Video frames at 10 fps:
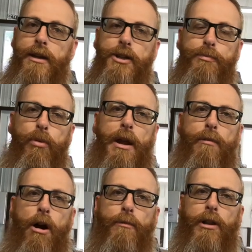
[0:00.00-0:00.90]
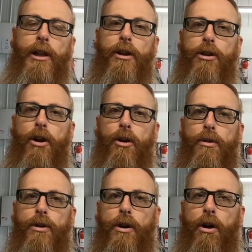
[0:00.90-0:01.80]
spray bomb clear
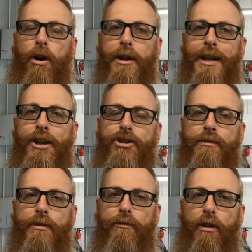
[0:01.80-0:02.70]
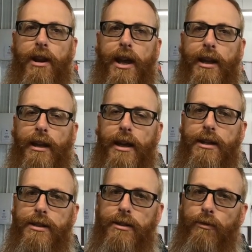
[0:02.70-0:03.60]
coat on each of the front
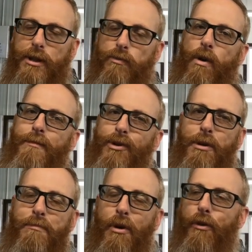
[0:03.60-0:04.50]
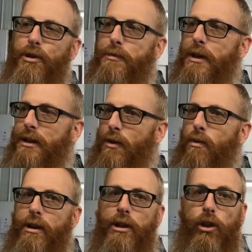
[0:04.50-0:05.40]
headlights, and the reason why I'm doing both is because I
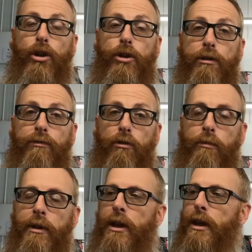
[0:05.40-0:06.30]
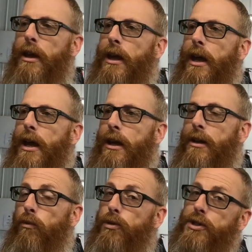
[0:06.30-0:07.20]
want it to look uniform, and
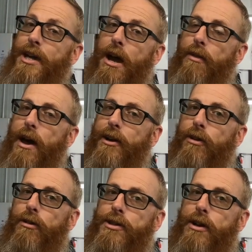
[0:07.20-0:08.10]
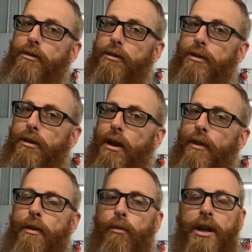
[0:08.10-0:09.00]
we'll see how that turns out,
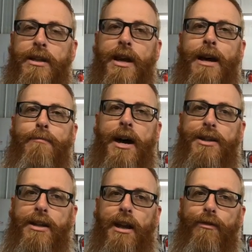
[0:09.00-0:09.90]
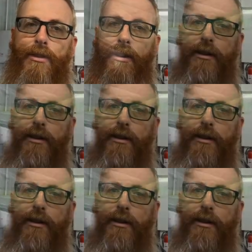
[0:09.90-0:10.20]
and then we'll get to unmasking everything.